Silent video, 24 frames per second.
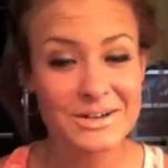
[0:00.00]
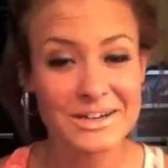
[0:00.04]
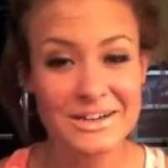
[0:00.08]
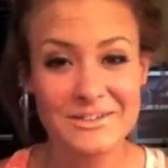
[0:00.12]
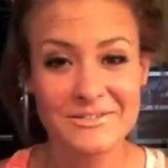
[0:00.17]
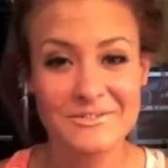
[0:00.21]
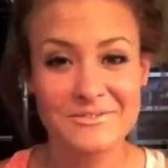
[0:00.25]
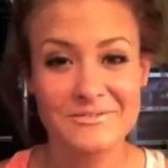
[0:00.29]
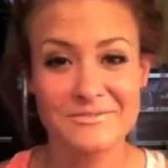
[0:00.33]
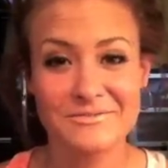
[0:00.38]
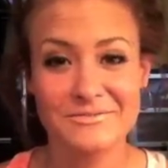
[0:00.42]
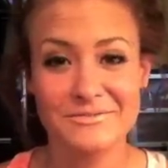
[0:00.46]

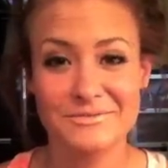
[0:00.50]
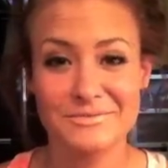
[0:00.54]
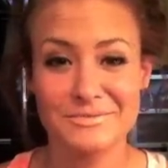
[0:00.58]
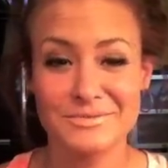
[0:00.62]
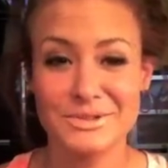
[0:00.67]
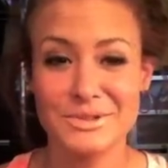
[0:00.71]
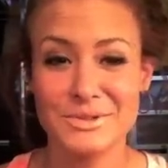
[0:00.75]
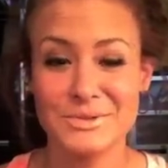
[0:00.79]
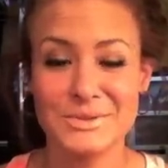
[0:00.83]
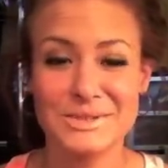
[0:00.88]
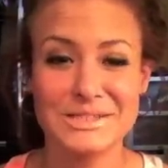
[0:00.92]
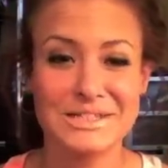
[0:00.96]
If
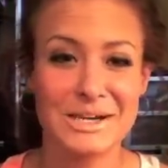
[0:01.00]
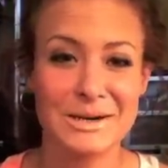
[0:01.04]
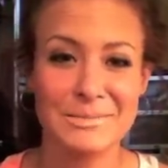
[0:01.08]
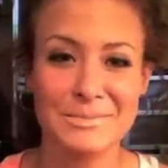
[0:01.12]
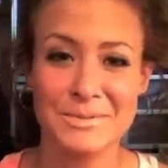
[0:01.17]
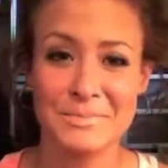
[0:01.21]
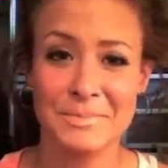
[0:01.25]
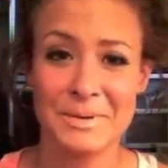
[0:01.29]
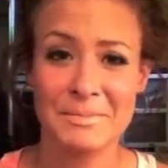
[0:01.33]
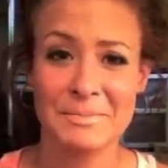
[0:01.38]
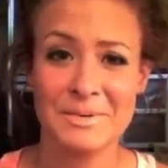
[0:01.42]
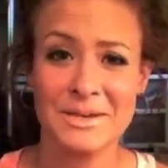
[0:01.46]
you would come
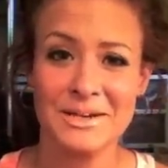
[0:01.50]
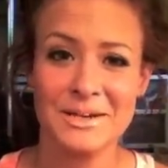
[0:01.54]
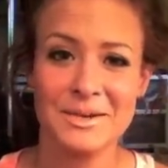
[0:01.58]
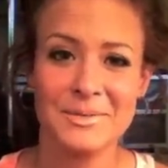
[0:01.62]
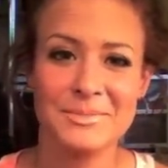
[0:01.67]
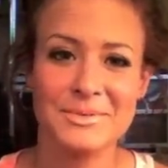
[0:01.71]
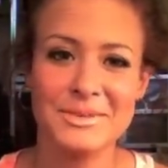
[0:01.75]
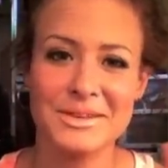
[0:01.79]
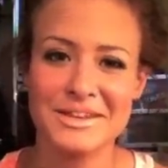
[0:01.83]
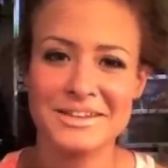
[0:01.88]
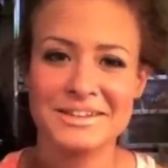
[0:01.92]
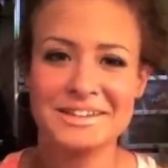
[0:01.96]
to my meetup,
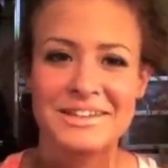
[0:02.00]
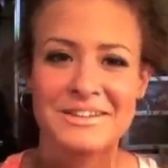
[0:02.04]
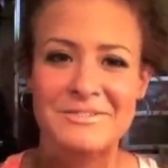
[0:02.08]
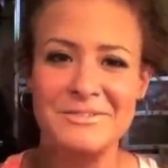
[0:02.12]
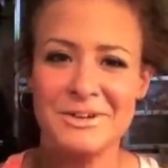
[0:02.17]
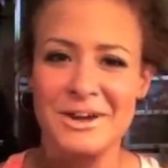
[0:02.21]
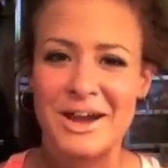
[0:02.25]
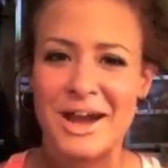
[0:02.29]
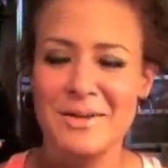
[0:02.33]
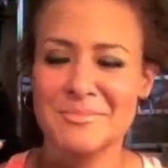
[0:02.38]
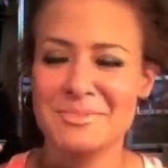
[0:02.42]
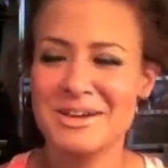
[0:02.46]
then leave a
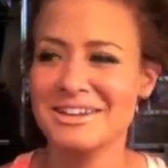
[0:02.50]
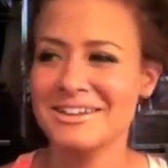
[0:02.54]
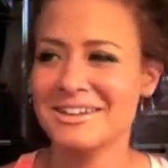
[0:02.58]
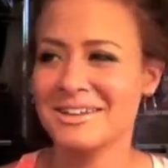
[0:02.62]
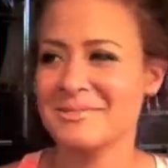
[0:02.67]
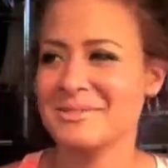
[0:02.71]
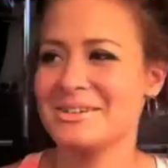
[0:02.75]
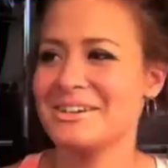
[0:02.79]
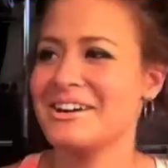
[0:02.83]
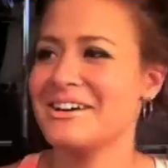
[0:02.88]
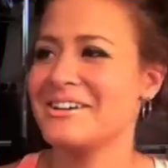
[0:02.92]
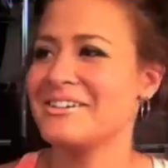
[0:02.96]
comment and let
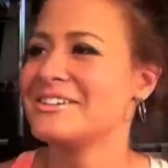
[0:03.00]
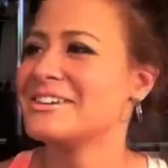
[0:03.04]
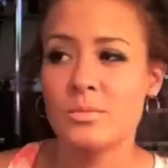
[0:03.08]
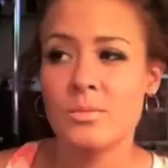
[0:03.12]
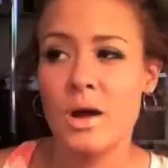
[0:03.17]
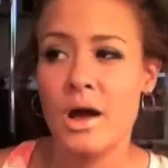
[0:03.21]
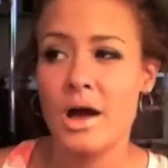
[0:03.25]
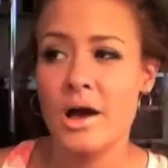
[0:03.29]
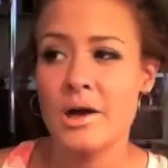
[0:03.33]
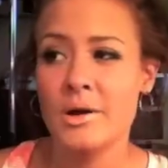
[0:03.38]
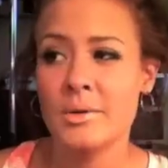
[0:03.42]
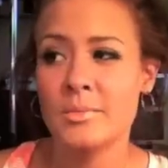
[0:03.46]
me
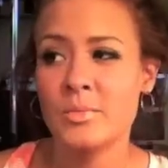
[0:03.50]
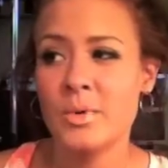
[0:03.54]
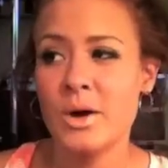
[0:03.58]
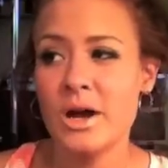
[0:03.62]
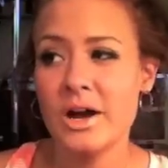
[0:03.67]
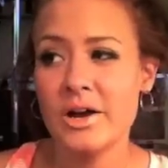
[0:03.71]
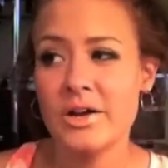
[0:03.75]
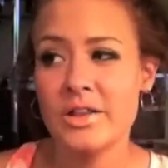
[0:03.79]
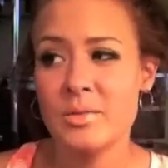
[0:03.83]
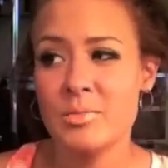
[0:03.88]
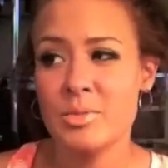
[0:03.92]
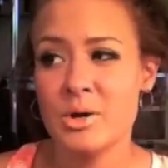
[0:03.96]
know. What
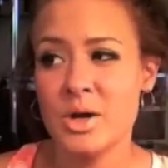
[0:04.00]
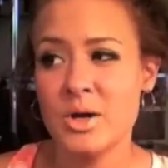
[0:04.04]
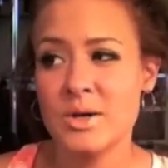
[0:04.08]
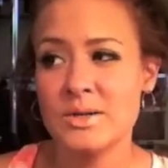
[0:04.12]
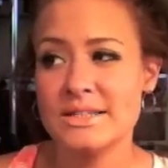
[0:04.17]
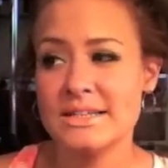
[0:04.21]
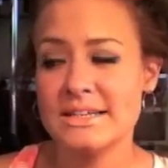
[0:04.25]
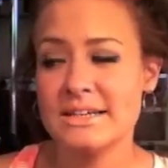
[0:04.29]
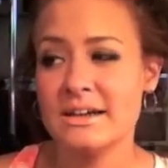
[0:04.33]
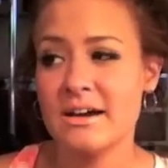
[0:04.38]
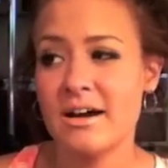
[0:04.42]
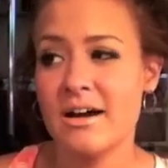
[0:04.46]
are the pros
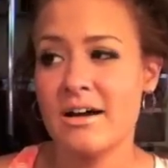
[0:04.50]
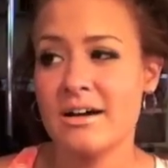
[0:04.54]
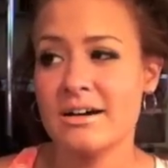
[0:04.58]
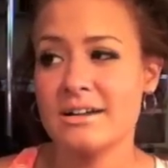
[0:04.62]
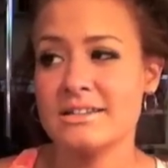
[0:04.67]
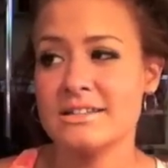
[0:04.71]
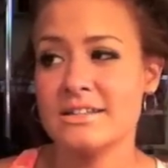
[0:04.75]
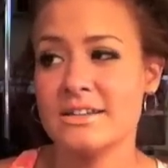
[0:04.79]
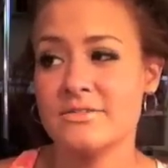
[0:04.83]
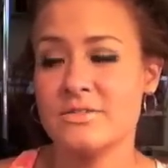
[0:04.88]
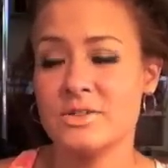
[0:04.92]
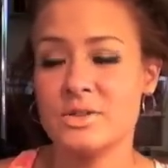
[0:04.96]
and
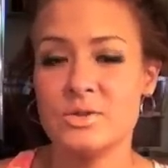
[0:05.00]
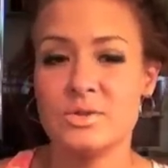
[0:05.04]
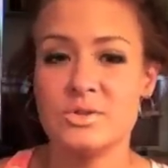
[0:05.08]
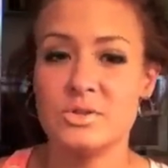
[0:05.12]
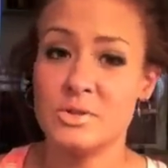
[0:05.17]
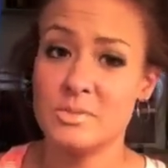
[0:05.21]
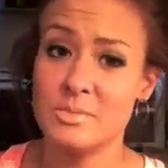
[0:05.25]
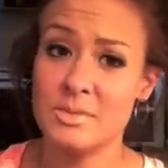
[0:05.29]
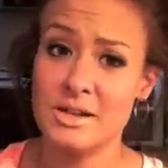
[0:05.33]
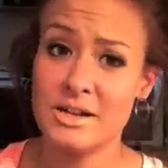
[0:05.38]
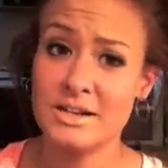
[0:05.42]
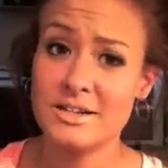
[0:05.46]
cons of
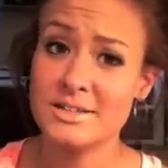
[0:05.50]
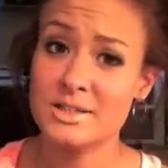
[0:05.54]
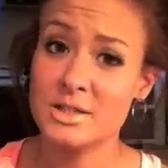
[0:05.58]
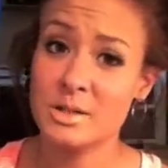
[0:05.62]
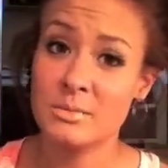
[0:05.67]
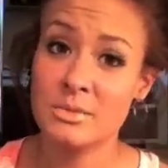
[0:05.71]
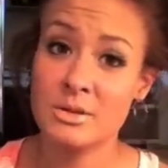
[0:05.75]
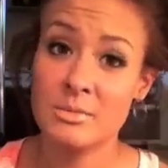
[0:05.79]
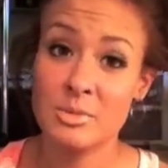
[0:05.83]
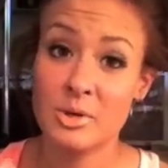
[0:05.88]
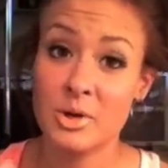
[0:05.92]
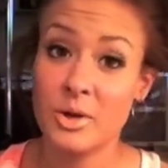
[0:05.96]
YouTube? There are so
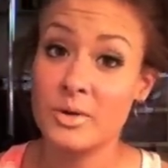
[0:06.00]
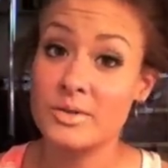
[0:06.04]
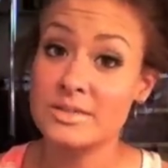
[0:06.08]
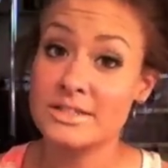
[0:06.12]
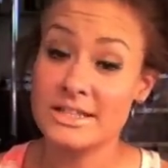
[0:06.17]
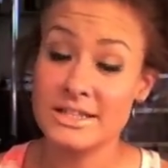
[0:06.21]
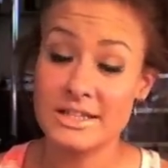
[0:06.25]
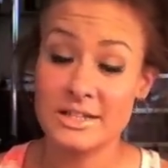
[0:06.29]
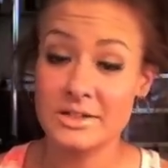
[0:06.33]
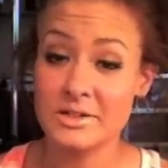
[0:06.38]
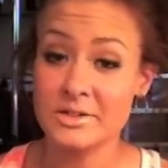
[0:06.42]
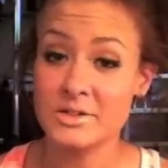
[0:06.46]
many pros
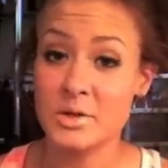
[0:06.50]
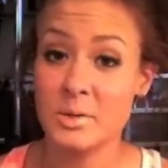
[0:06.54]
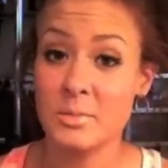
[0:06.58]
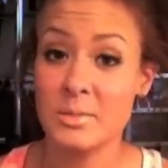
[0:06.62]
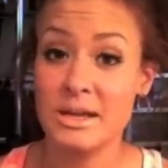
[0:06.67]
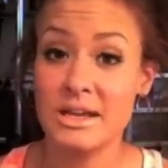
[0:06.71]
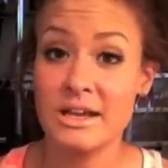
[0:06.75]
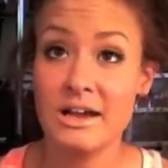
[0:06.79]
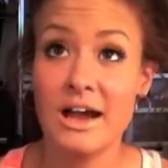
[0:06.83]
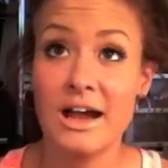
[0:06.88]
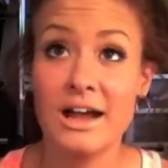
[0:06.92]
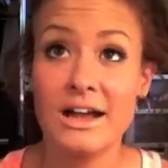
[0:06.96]
and there are so
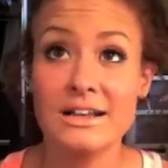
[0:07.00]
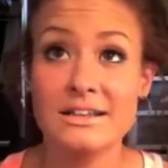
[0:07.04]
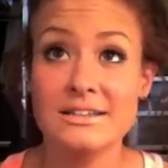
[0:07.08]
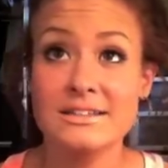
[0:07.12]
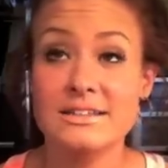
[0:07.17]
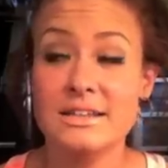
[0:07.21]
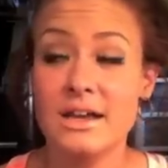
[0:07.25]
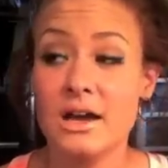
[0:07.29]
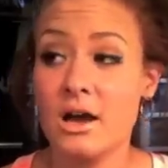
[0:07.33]
many cons.